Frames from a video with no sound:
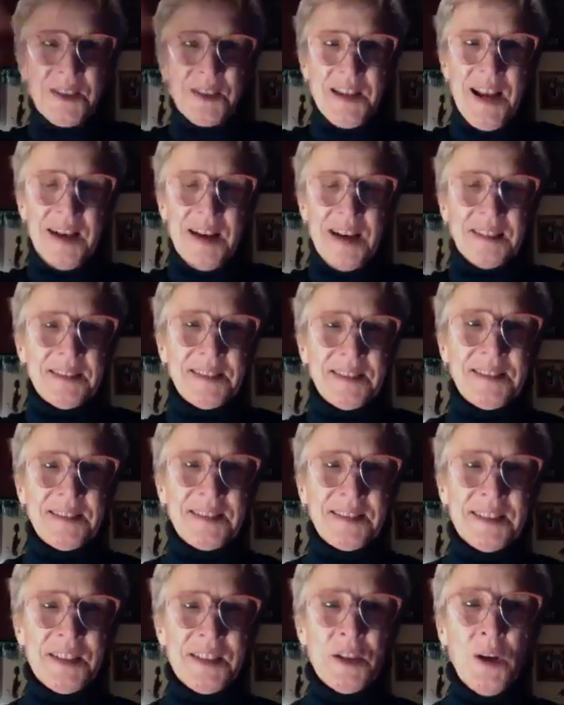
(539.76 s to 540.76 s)
Yeah.
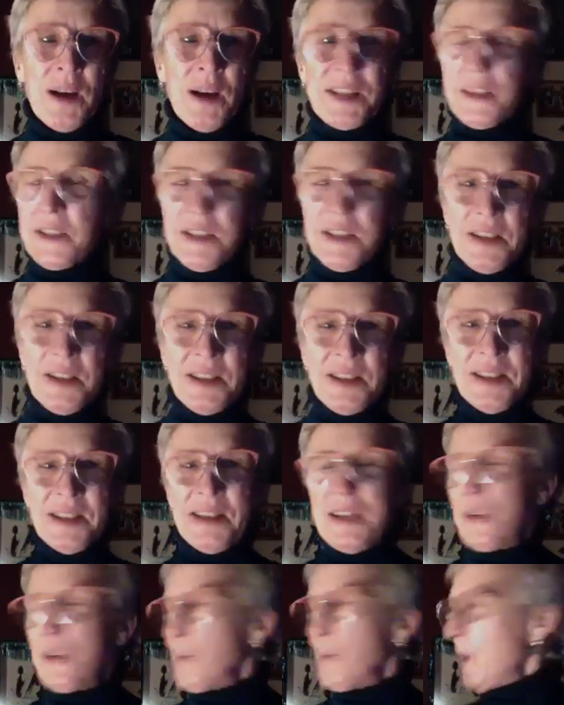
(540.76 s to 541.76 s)
I didn't,
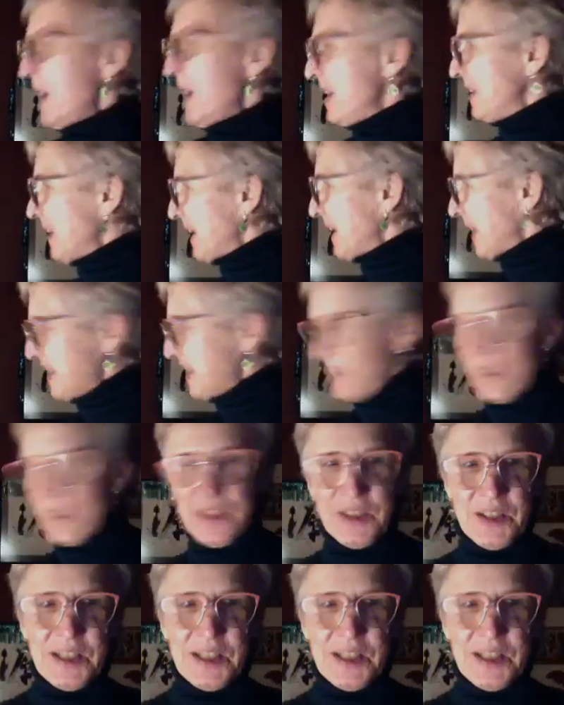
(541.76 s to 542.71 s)
in a way, like I didn't see